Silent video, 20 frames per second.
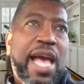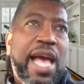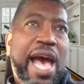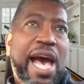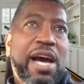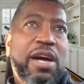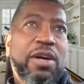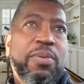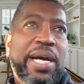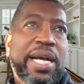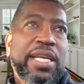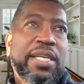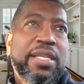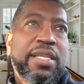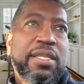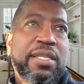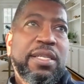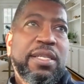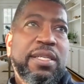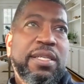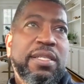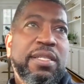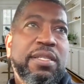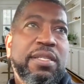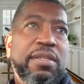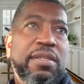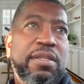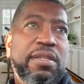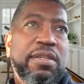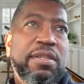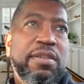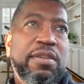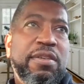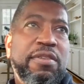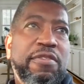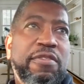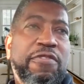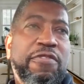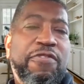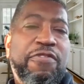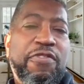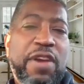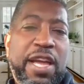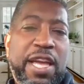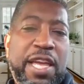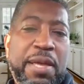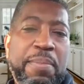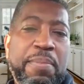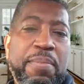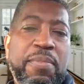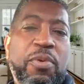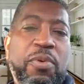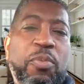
how I could frame